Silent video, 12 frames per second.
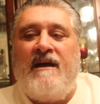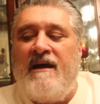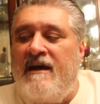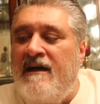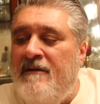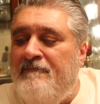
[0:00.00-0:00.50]

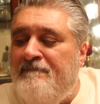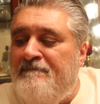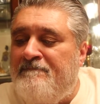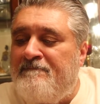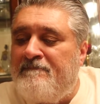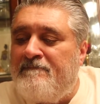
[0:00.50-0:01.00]
Um,
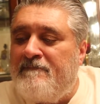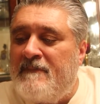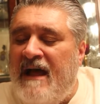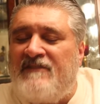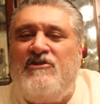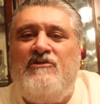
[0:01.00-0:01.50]

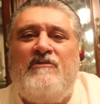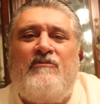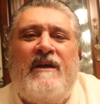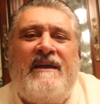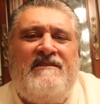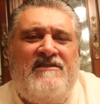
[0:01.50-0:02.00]
I'll do the
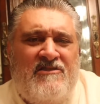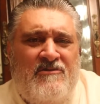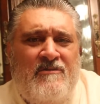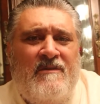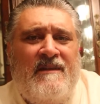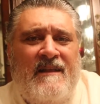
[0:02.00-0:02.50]
red
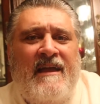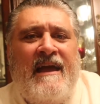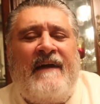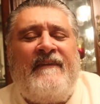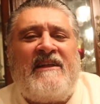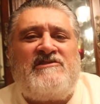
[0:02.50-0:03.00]
too.
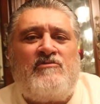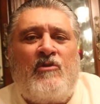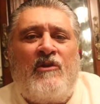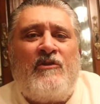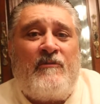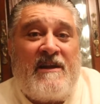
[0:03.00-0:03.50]
And that's where
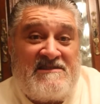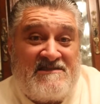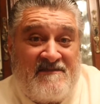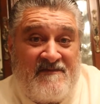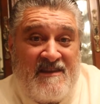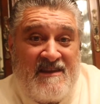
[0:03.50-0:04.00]
all the rest
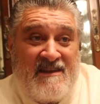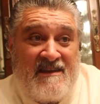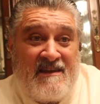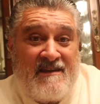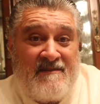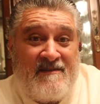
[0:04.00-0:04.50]
of the...
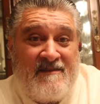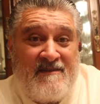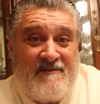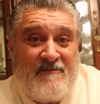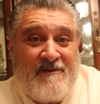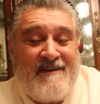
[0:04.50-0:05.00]
Uh,
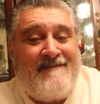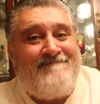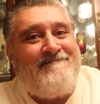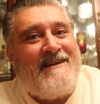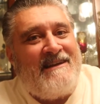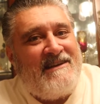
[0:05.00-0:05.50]
well,
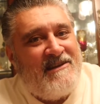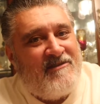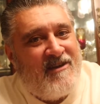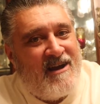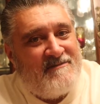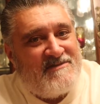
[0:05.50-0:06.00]
nineteen
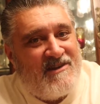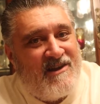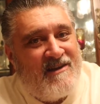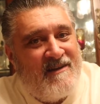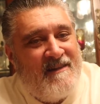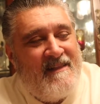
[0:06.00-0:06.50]
crimes
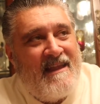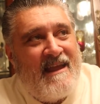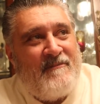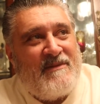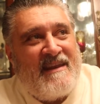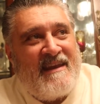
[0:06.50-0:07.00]
are,
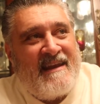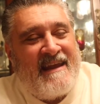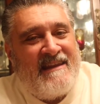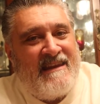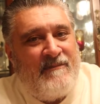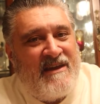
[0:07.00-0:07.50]
but then
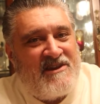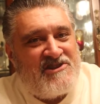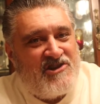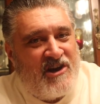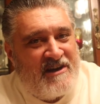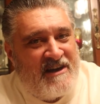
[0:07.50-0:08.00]
again, they made a
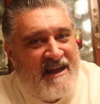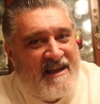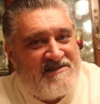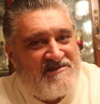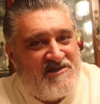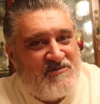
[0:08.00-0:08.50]

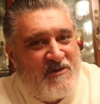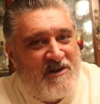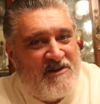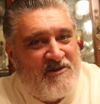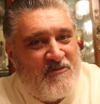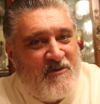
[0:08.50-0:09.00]
Chardonnay, so there's one
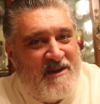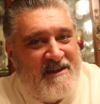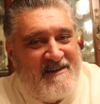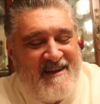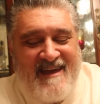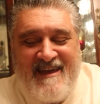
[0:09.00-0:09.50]
under white.
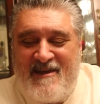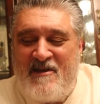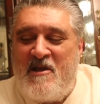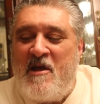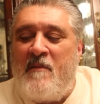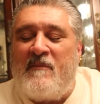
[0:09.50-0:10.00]

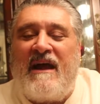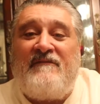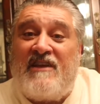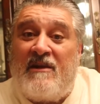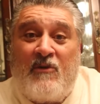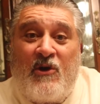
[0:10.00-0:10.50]
But
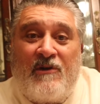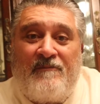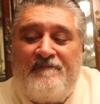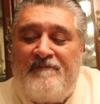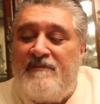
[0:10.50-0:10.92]
I've done them all.